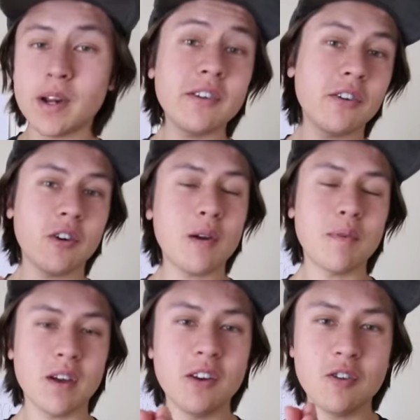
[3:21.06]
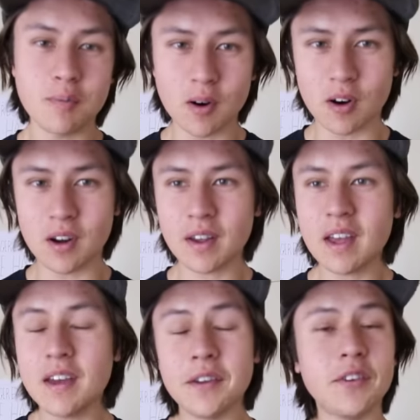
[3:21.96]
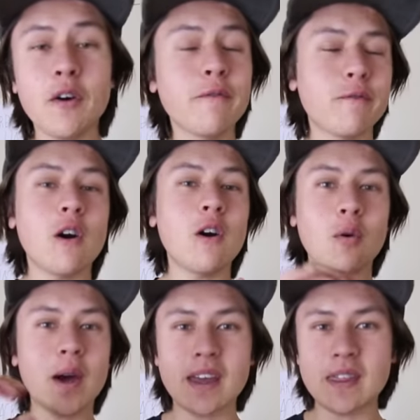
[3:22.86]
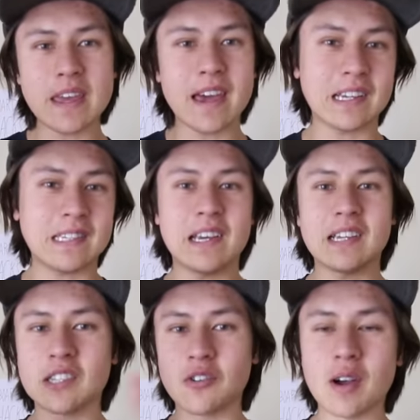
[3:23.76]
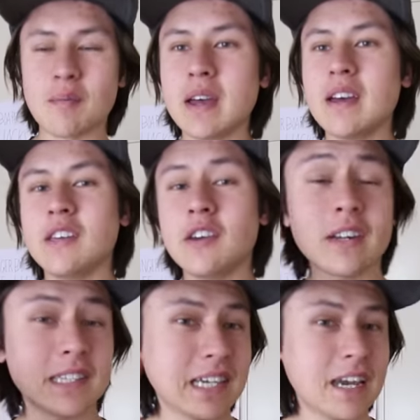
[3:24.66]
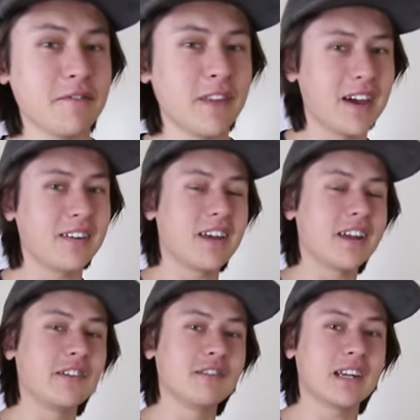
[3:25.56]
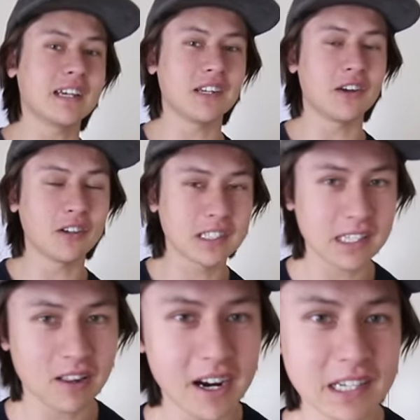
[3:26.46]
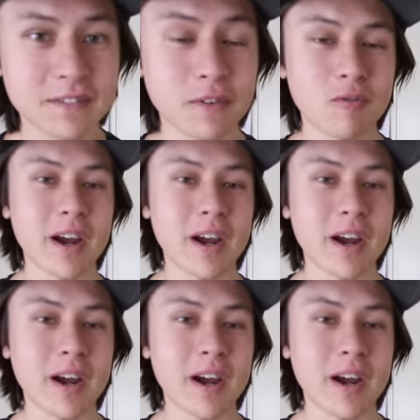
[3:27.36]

when you grip a new board, don't throw away the excess grip. You gotta save that and use it as non-sliders for